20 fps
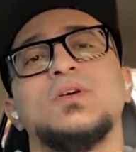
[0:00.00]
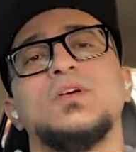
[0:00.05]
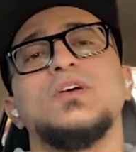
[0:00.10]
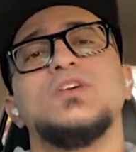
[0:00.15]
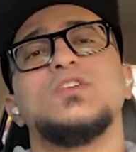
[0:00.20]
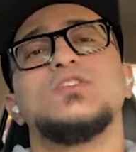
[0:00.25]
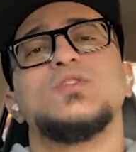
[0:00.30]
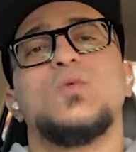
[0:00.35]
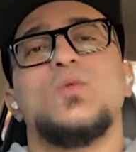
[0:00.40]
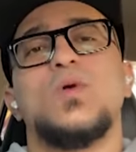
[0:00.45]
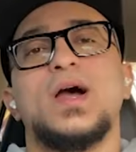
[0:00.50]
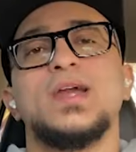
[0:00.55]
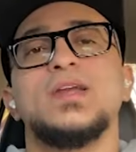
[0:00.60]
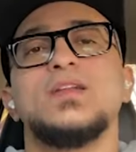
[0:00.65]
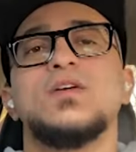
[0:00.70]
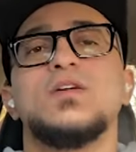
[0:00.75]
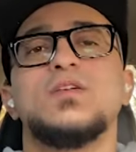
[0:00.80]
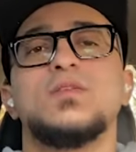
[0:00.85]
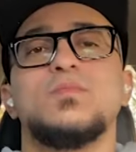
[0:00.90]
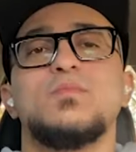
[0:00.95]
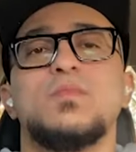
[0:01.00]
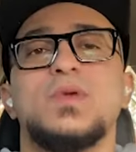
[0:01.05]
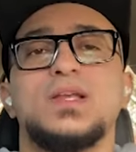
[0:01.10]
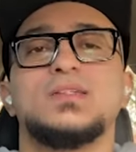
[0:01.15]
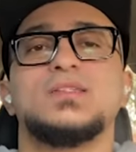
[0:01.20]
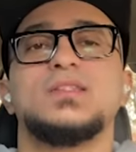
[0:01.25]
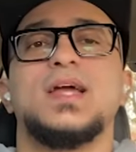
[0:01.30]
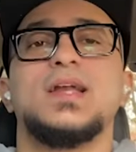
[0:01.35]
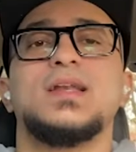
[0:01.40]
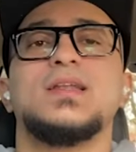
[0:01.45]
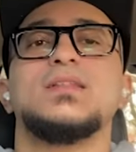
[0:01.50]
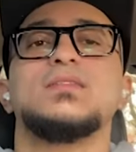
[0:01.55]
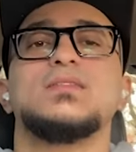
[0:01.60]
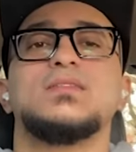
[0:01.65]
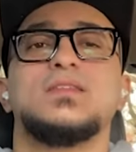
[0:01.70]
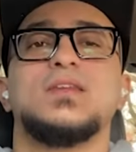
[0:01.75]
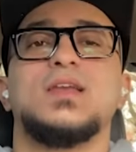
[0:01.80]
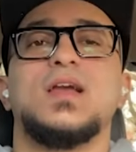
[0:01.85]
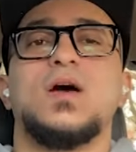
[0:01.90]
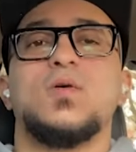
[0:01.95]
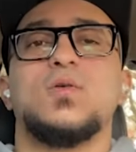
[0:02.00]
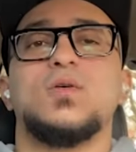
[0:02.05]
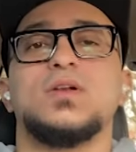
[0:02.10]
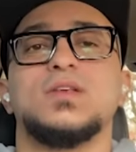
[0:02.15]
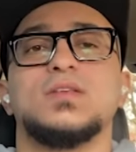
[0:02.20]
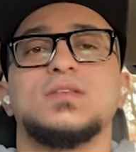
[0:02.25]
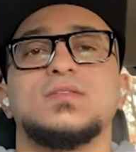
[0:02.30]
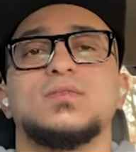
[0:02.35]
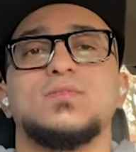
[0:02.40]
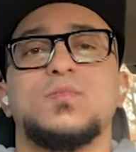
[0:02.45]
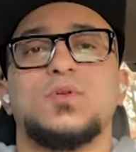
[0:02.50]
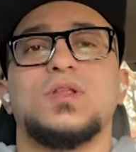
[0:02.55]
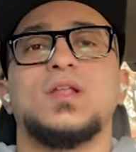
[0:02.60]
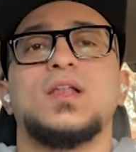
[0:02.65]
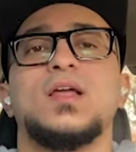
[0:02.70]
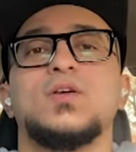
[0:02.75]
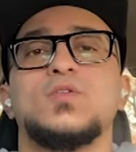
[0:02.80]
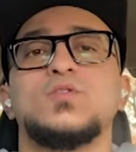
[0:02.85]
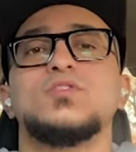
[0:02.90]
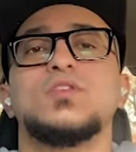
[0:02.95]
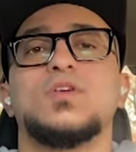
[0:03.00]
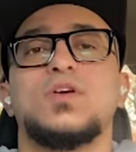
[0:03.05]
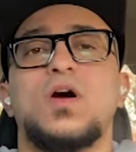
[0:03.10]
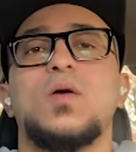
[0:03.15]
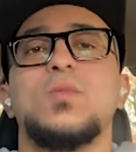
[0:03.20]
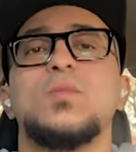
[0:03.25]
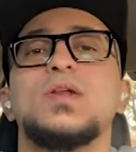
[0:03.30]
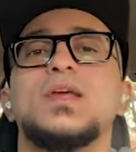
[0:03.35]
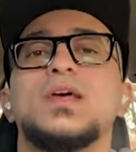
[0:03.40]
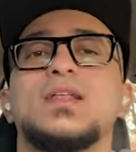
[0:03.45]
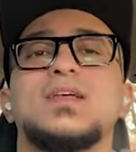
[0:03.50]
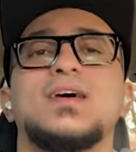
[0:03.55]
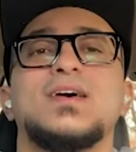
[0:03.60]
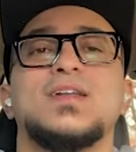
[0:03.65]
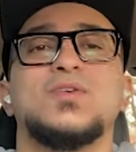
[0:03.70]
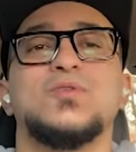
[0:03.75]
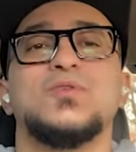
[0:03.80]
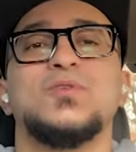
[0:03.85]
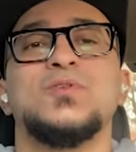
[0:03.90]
So why not mix that and see how it is. Modhalla konja comedy ah da irukum.